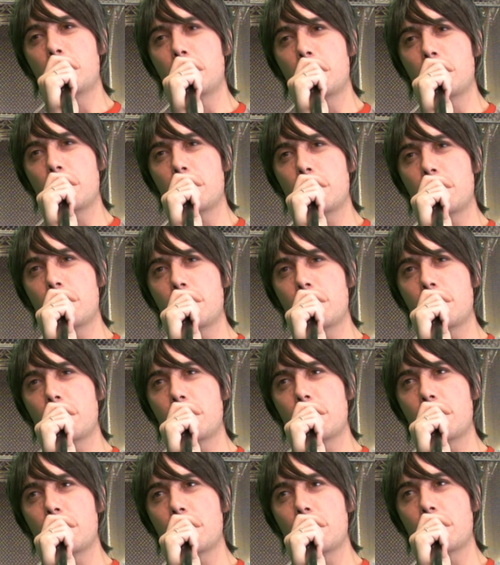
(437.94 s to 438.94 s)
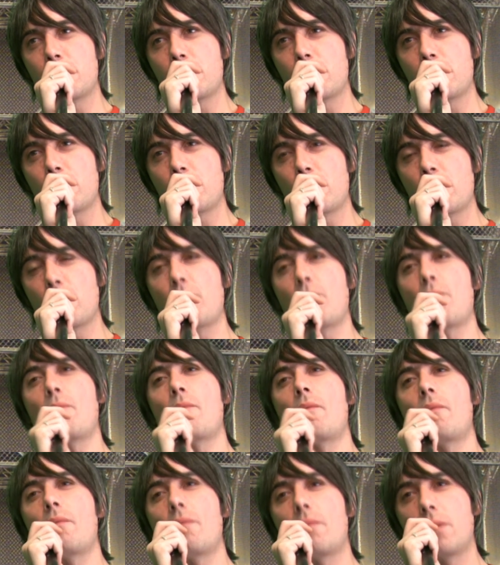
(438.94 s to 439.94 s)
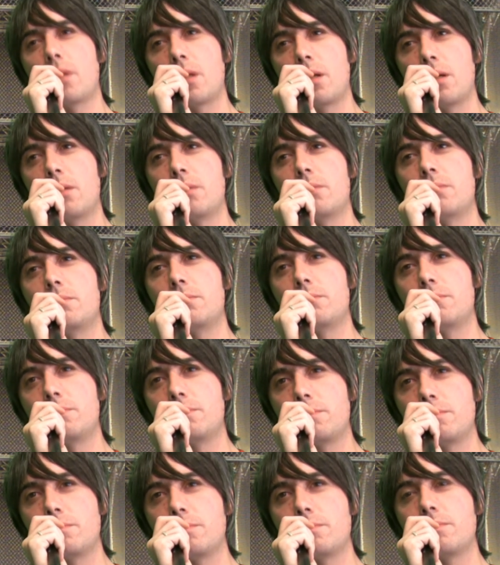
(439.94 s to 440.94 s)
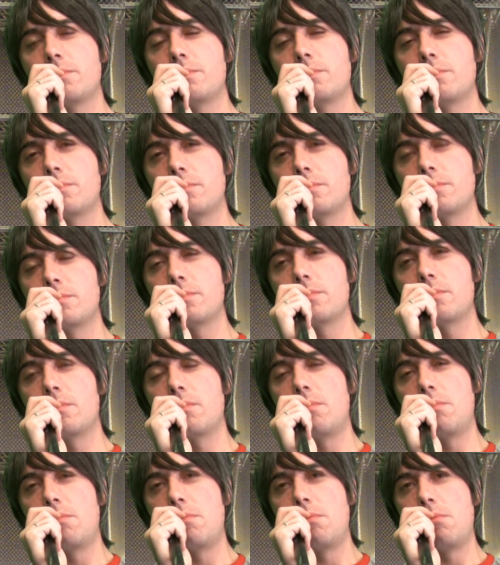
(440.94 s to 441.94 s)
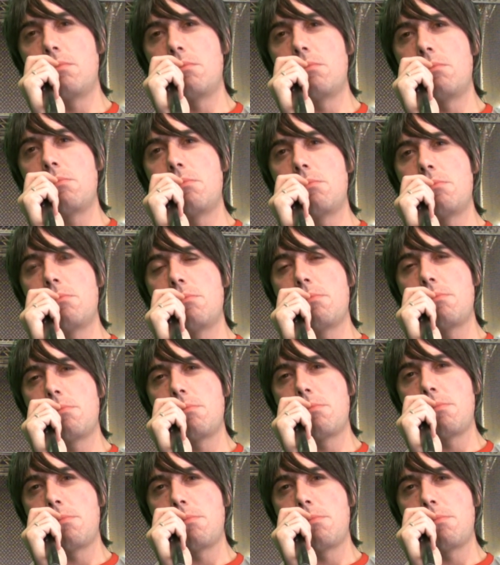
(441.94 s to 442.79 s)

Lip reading: No words are spoken by the person on screen.